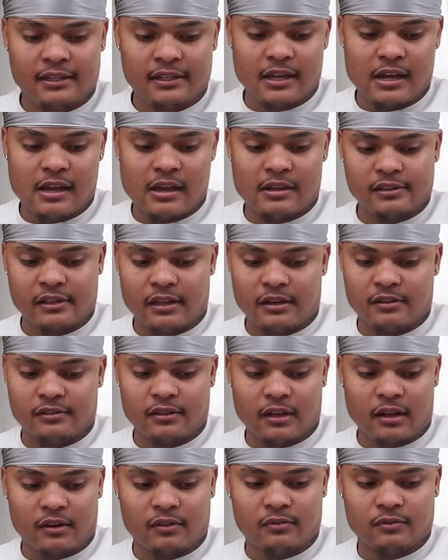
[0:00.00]
Uh, I,
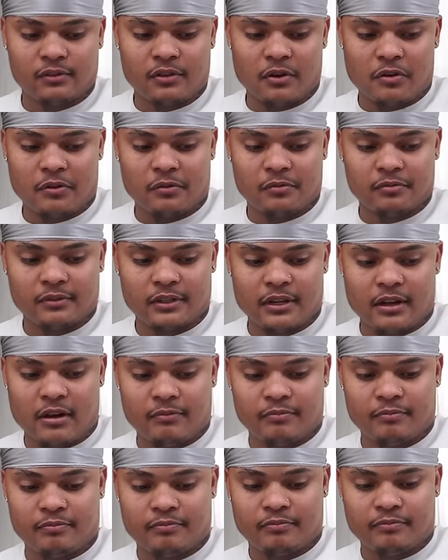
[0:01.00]
I don't know when I.
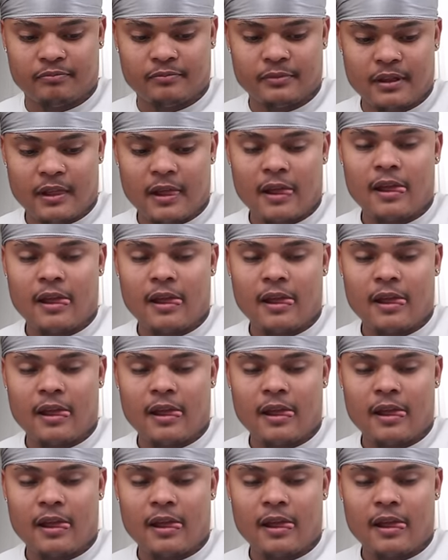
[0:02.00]
Oh, why you